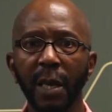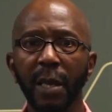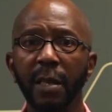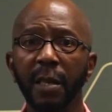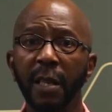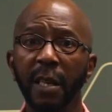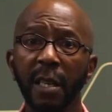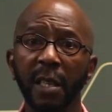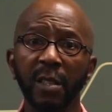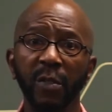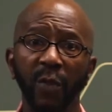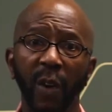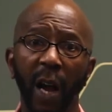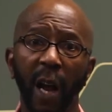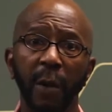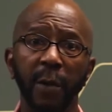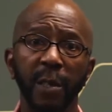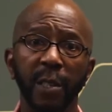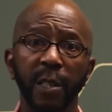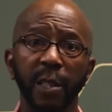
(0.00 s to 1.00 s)
These
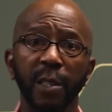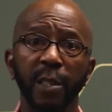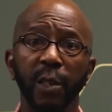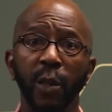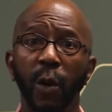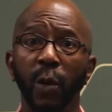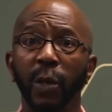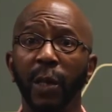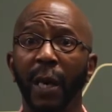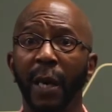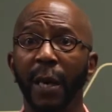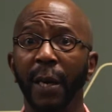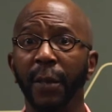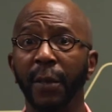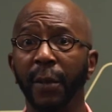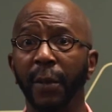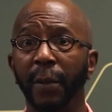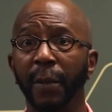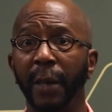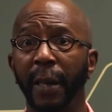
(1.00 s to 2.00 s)
viruses go to
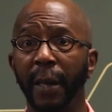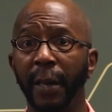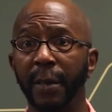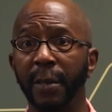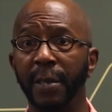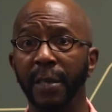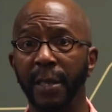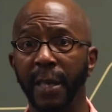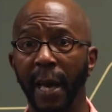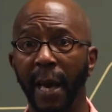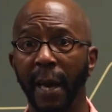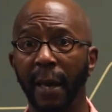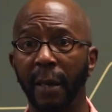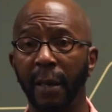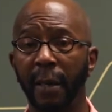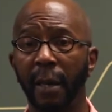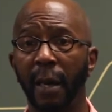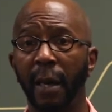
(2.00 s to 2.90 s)
other air sac